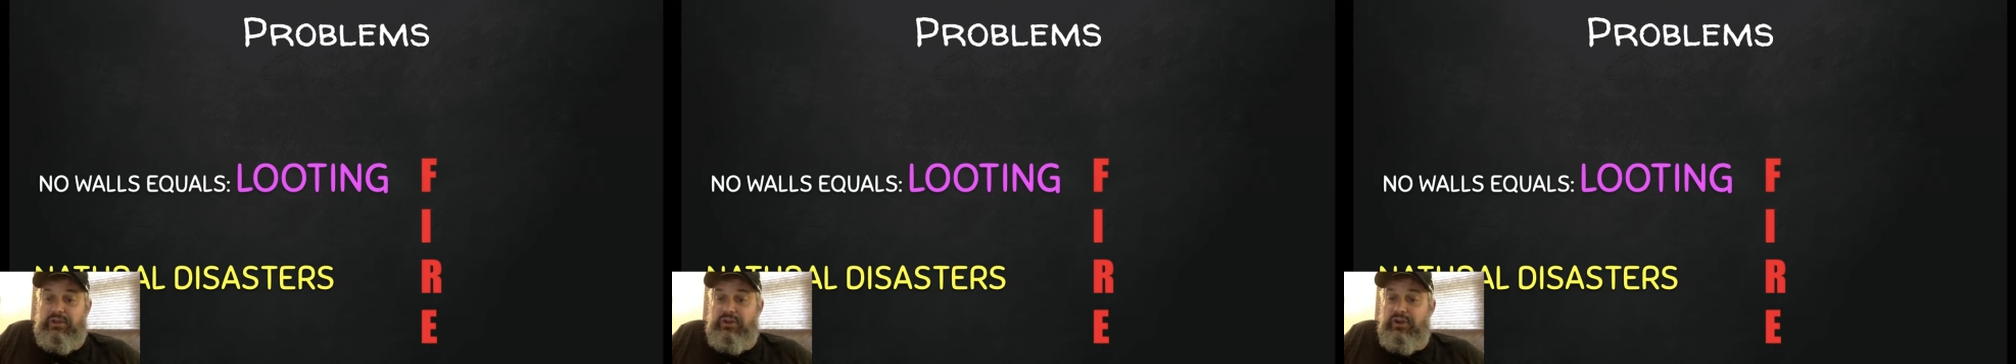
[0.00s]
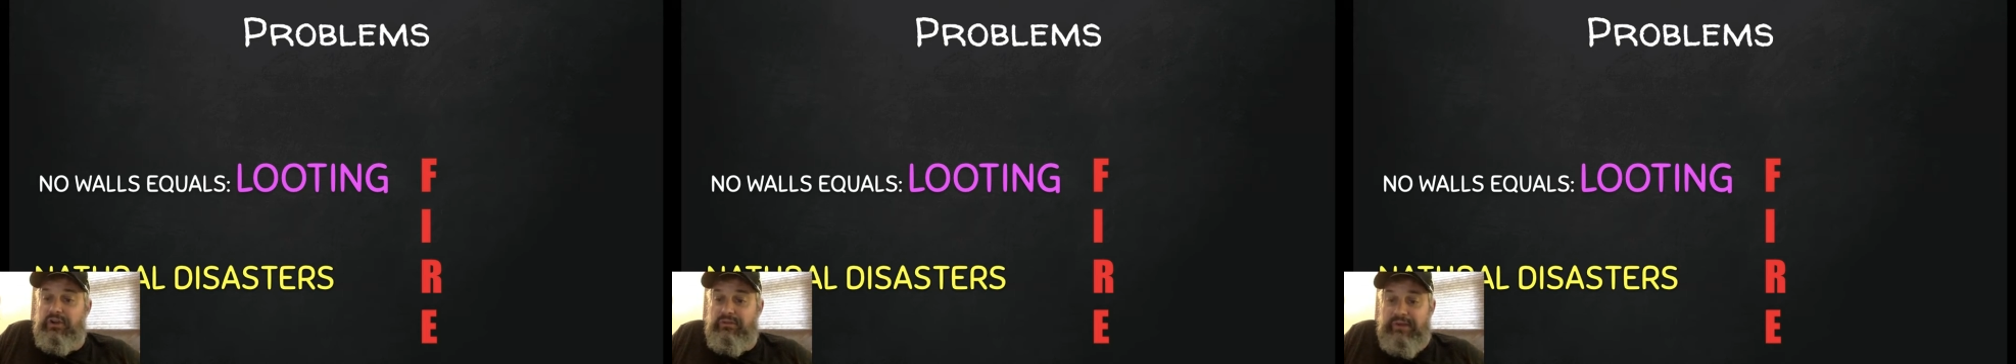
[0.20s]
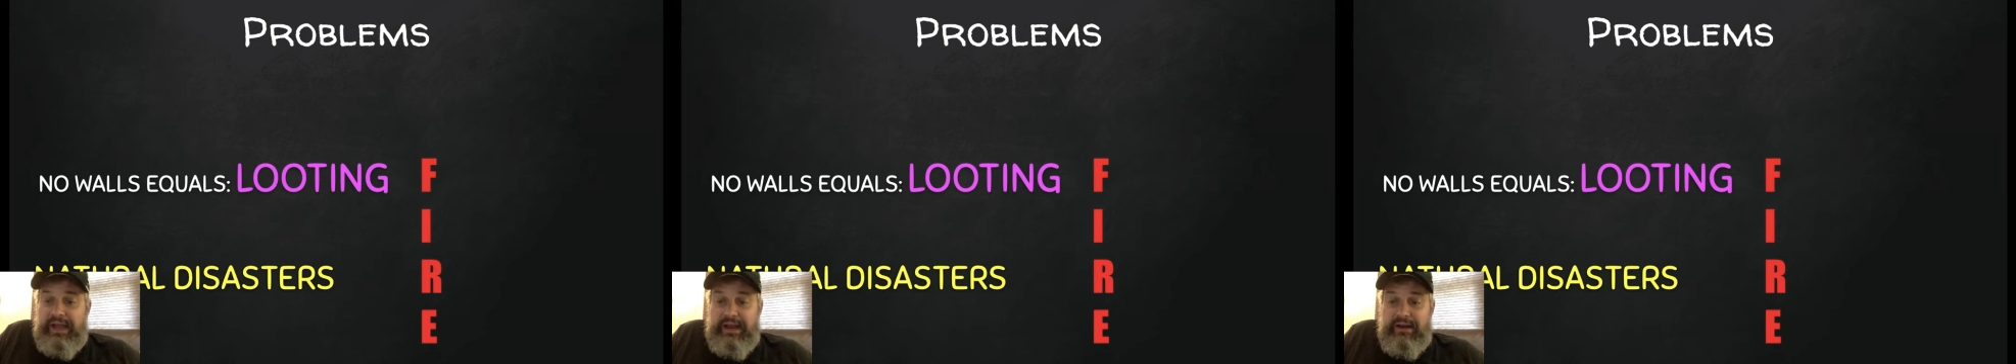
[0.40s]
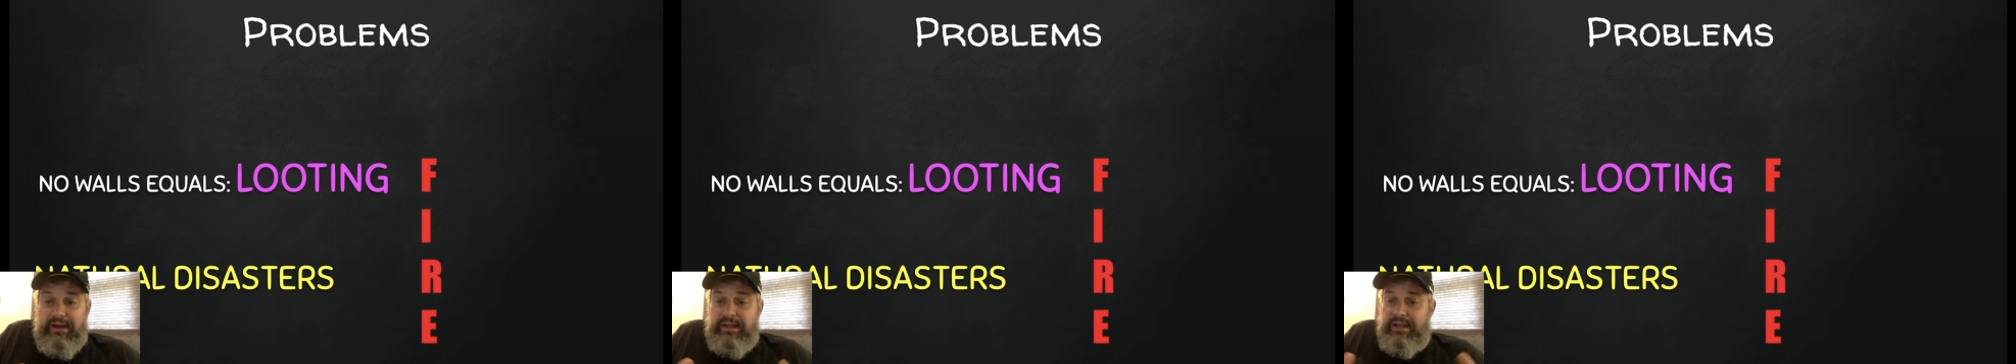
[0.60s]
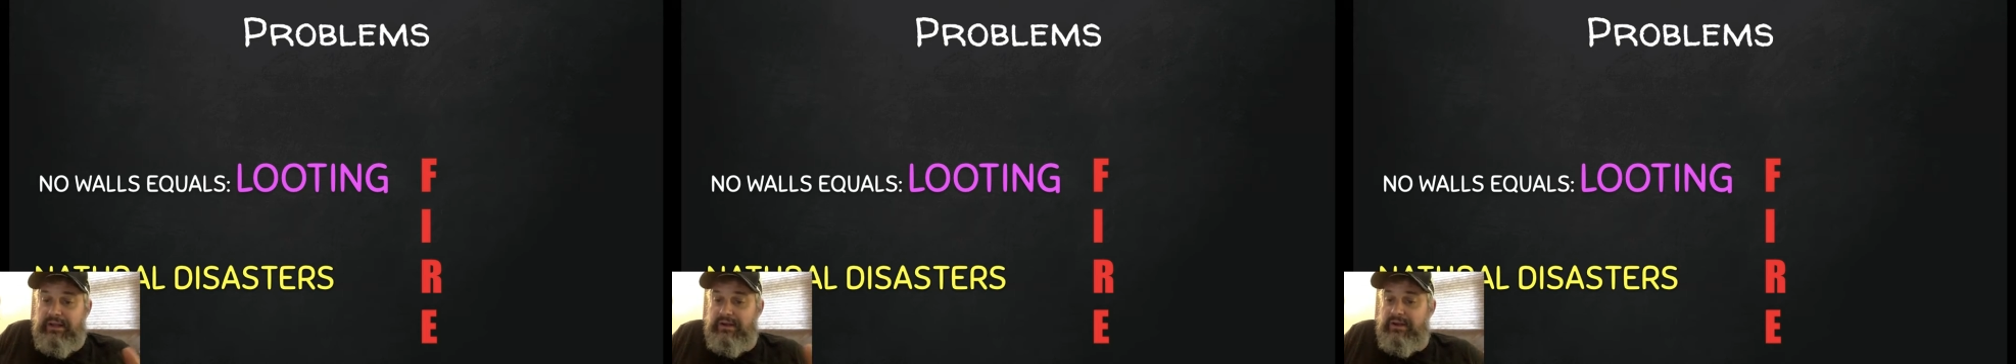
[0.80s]
little
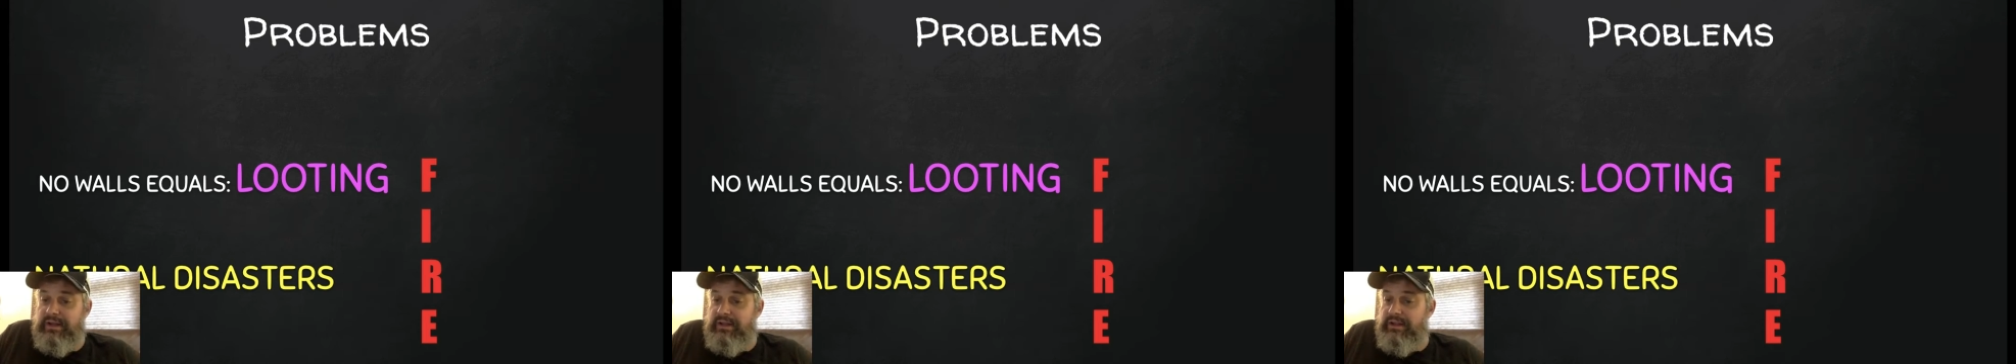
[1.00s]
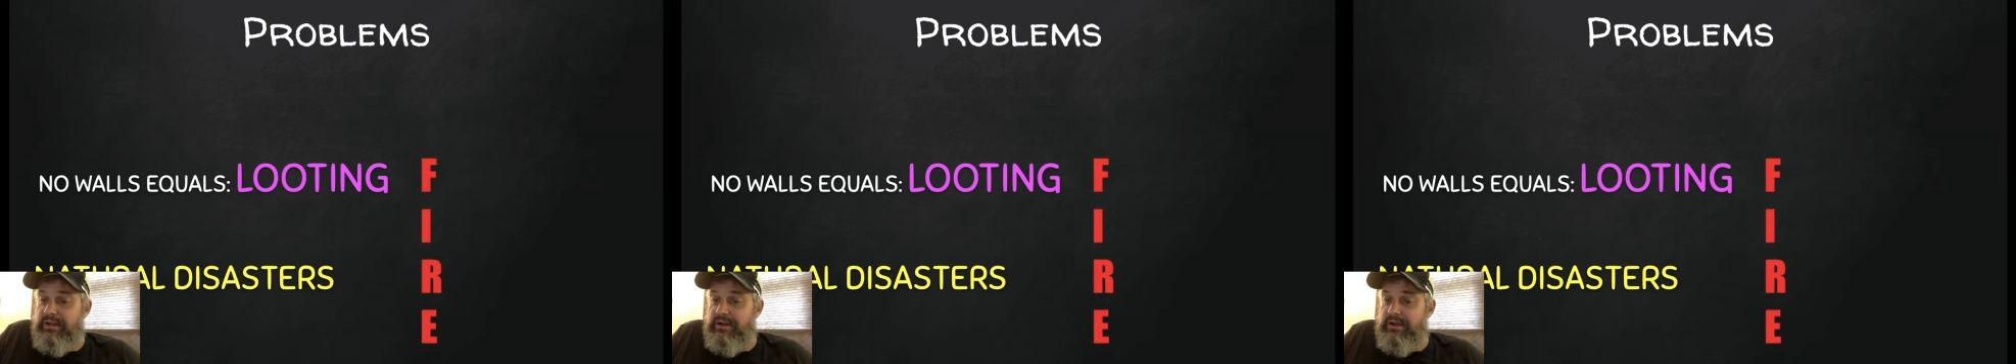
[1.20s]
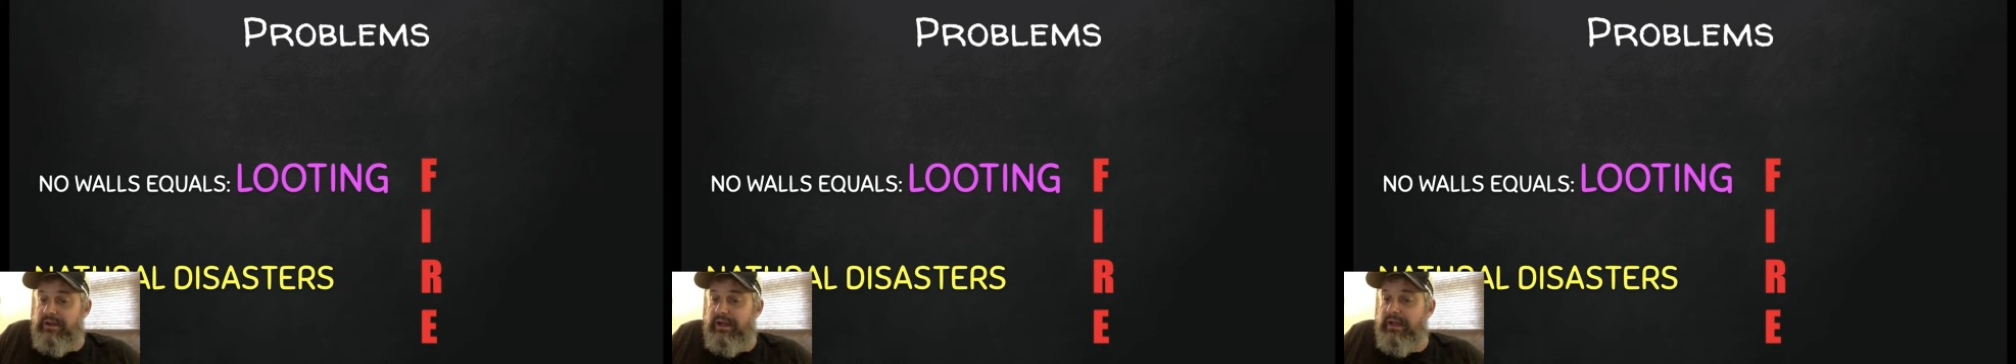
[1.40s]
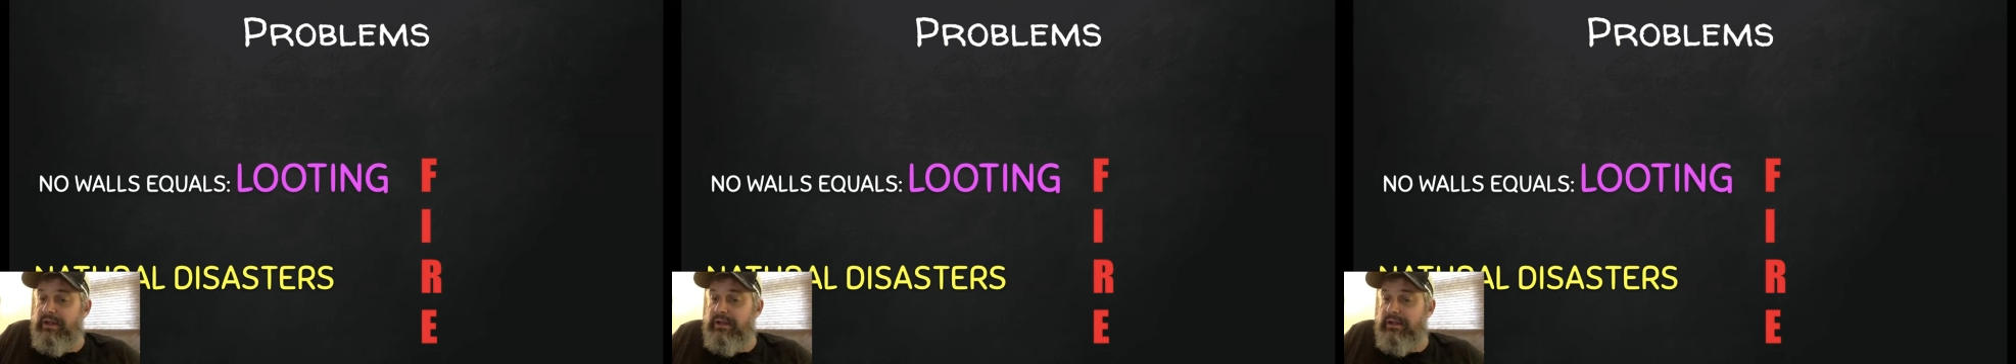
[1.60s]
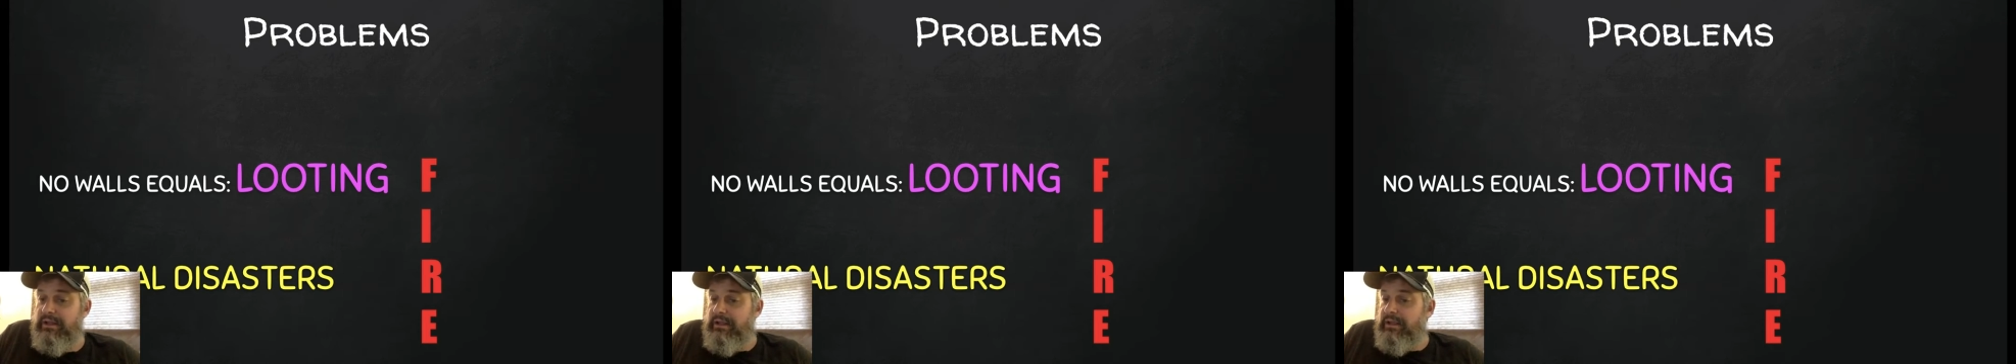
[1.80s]
cook fire in
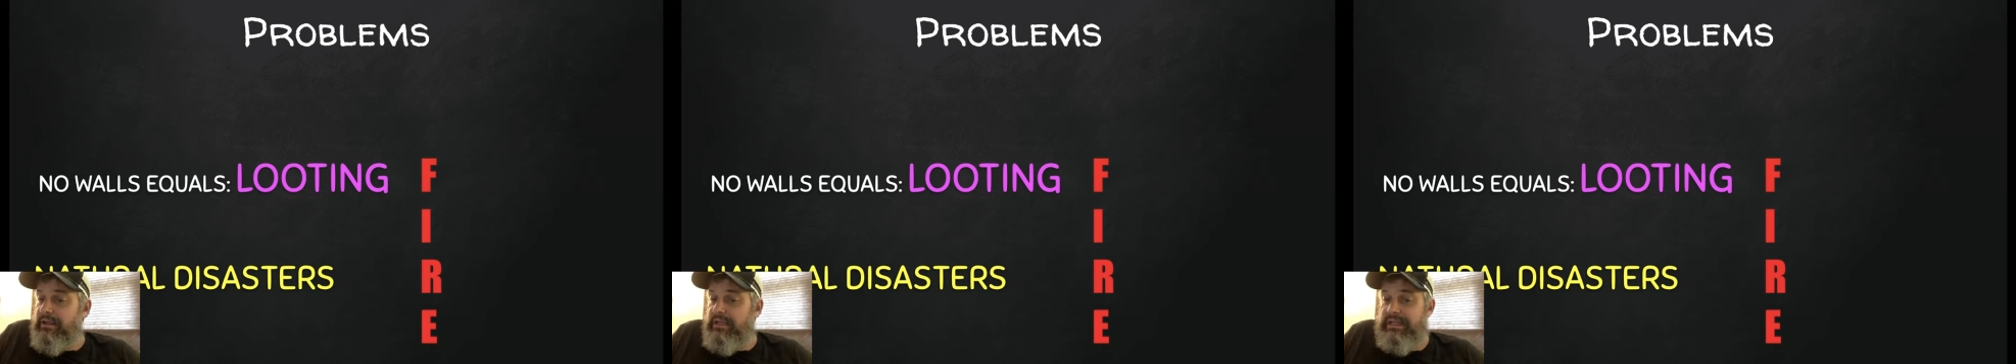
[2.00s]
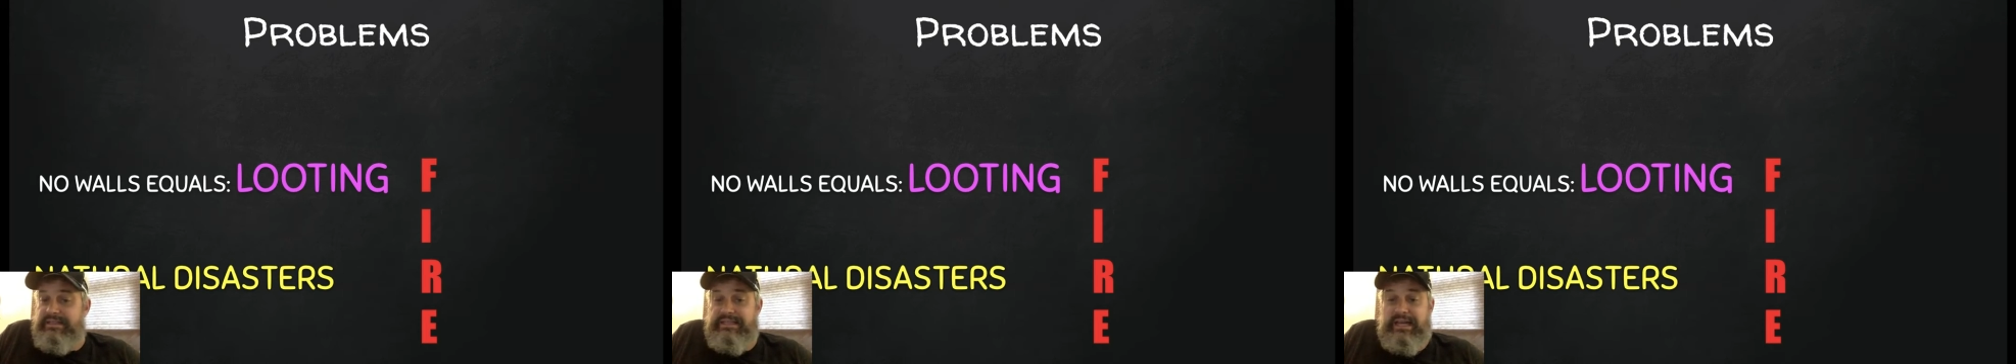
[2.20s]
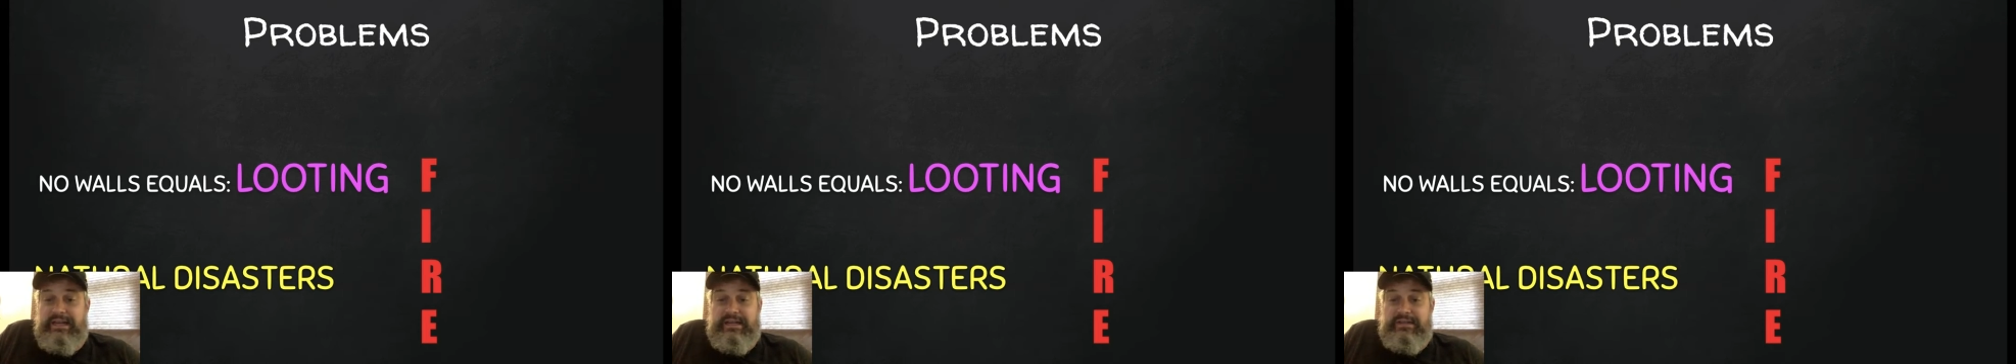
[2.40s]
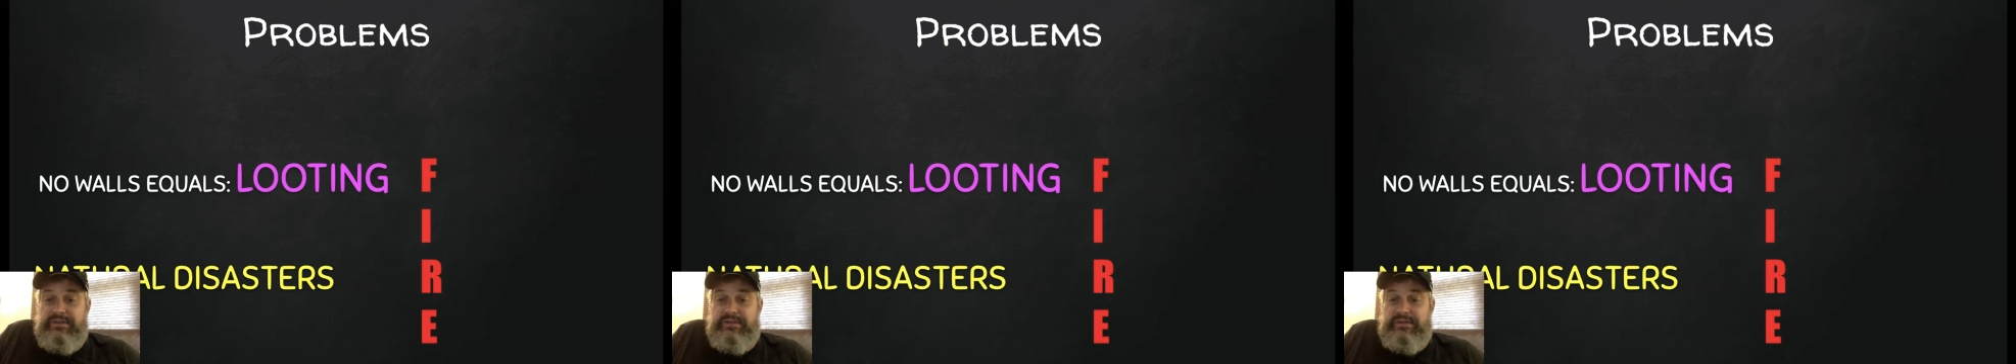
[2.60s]
their hut